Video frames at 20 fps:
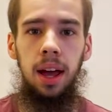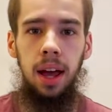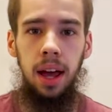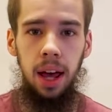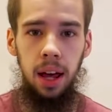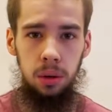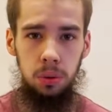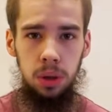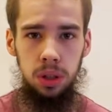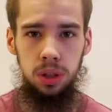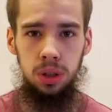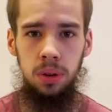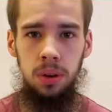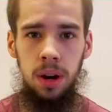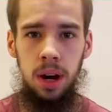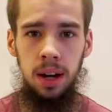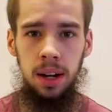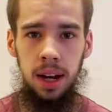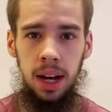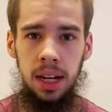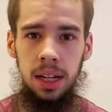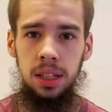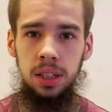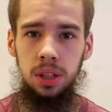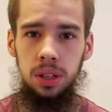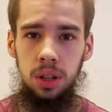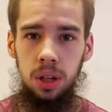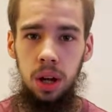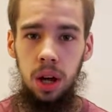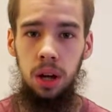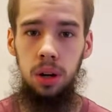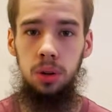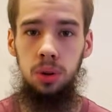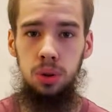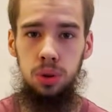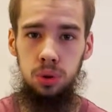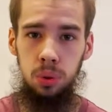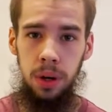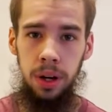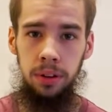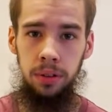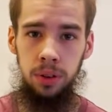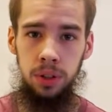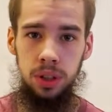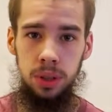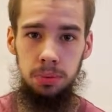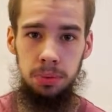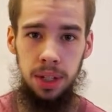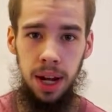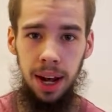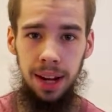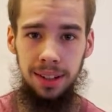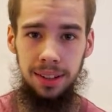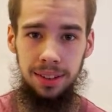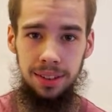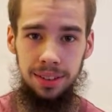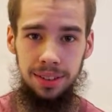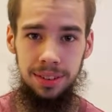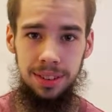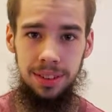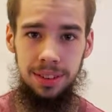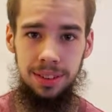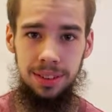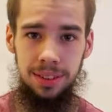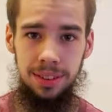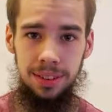Hey, what's going on, guys? And who's ready for some tech news?